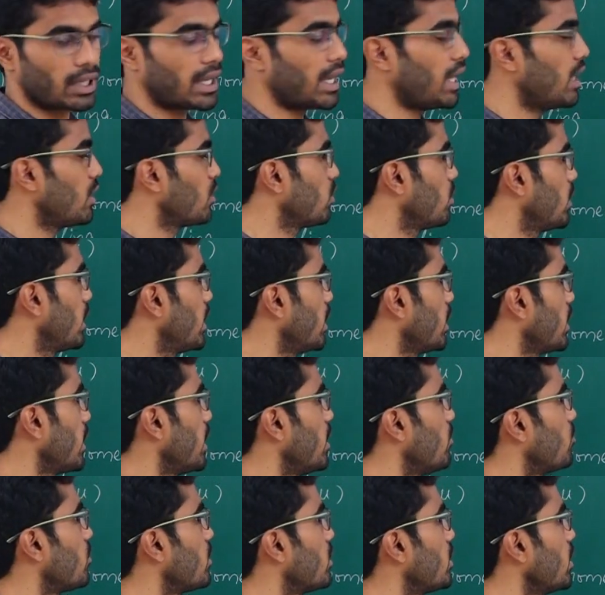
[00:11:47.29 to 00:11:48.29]
calculating
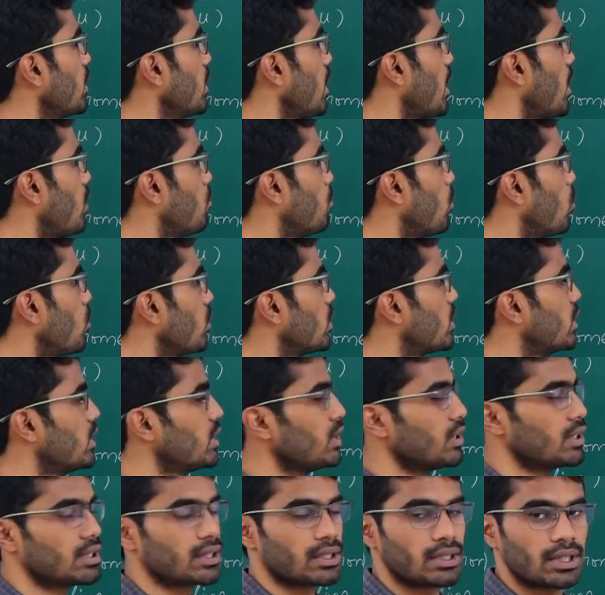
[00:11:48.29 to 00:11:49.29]
everything about
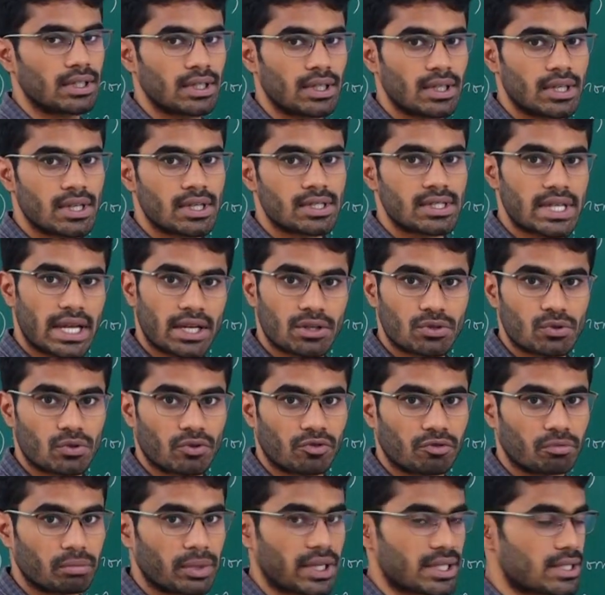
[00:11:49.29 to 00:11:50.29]
the center
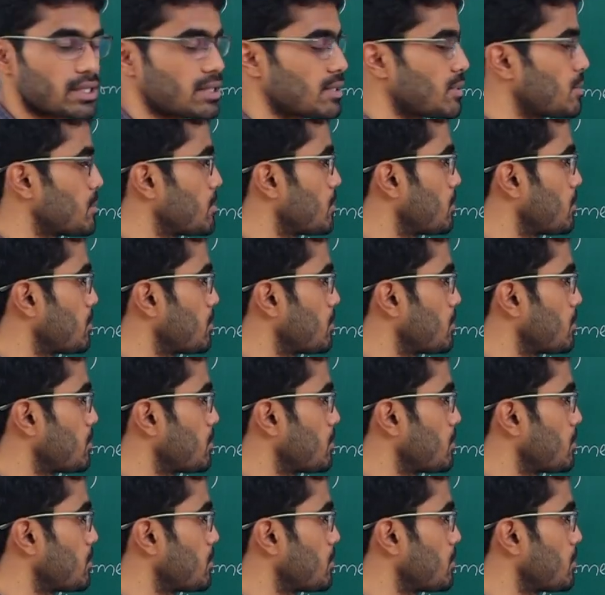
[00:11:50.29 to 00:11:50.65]
of mass.